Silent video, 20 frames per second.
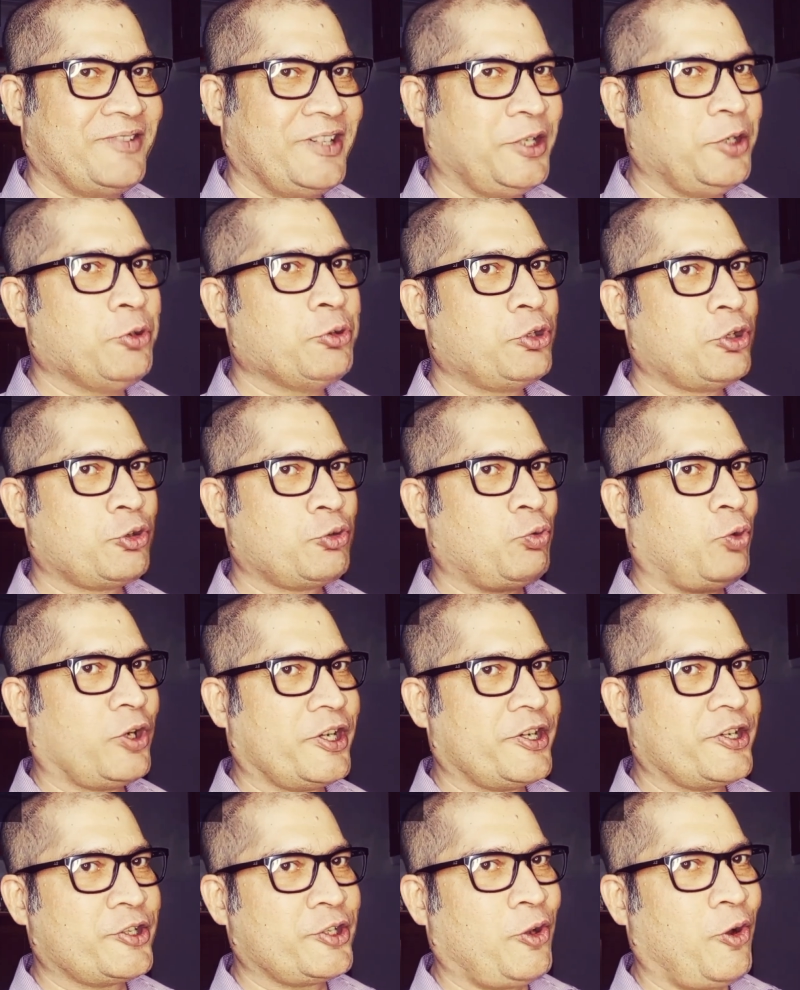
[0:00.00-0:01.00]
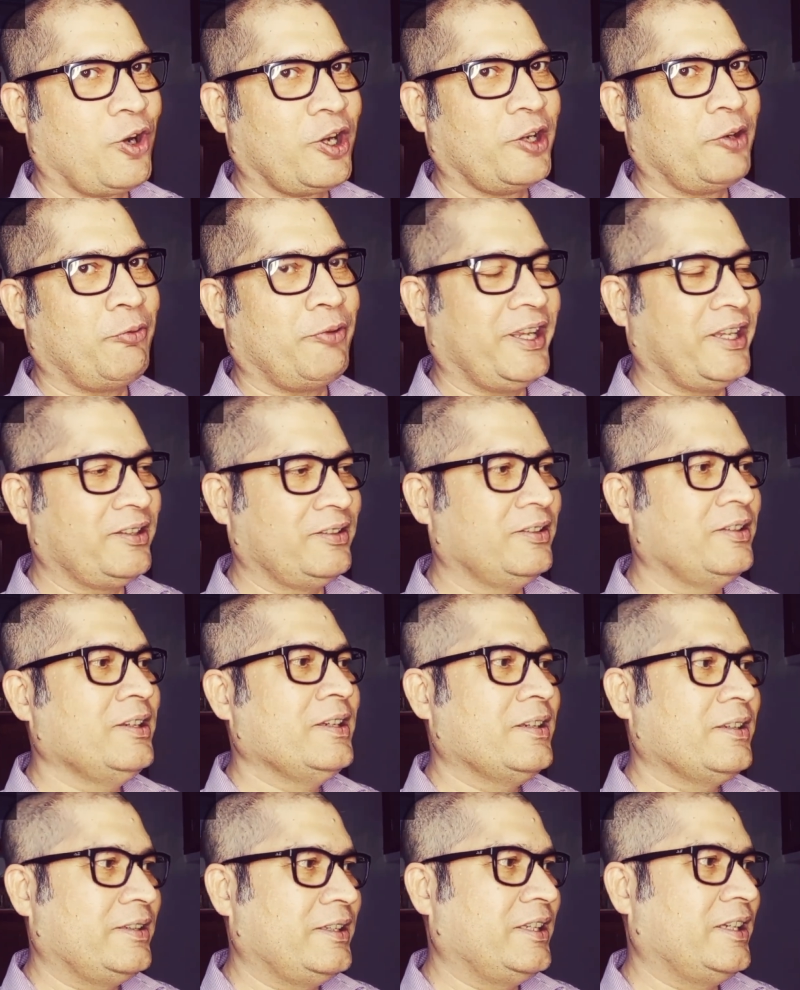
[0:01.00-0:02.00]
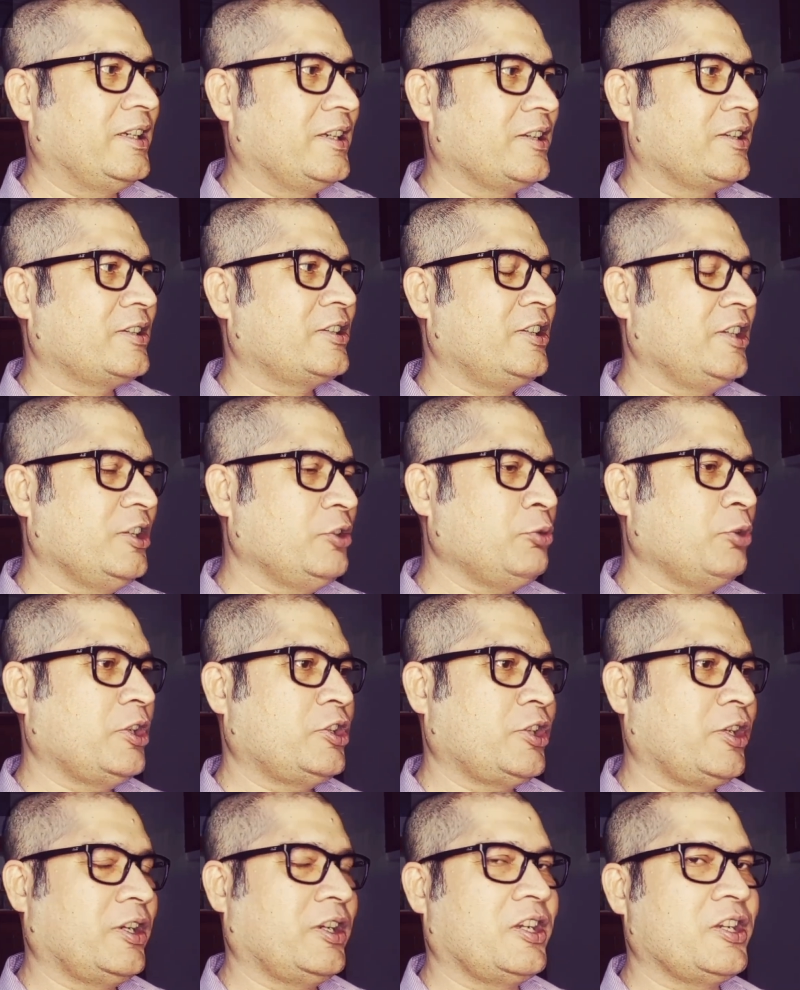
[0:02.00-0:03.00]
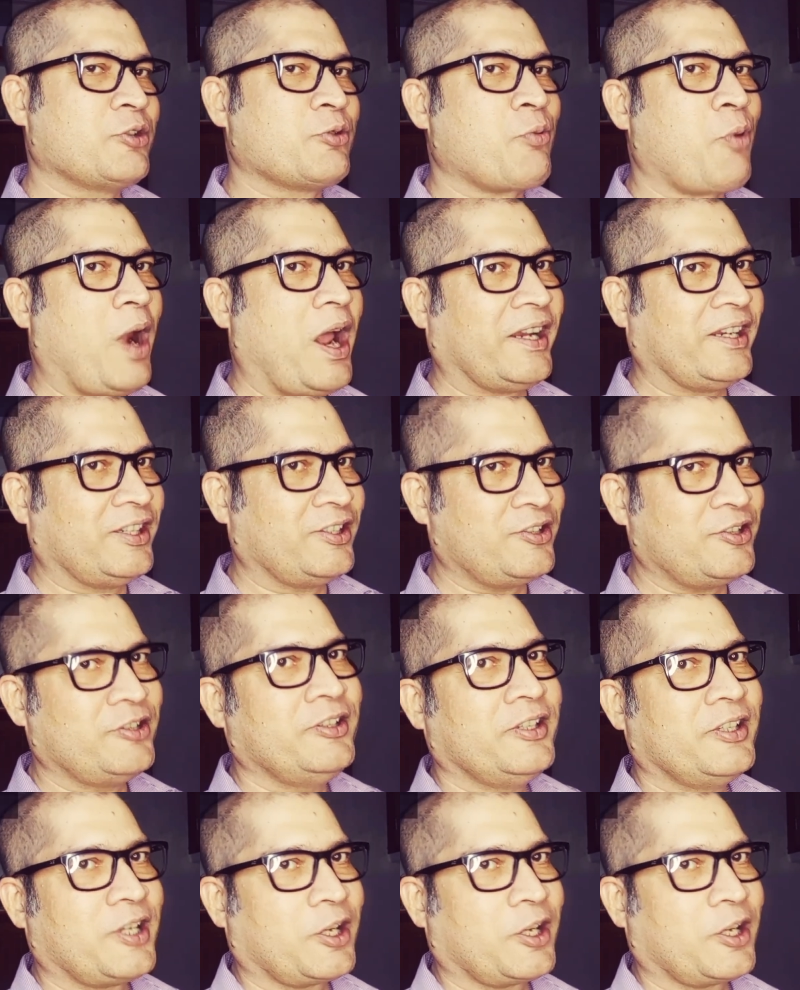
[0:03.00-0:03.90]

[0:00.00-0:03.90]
Use those words only when the situation is right,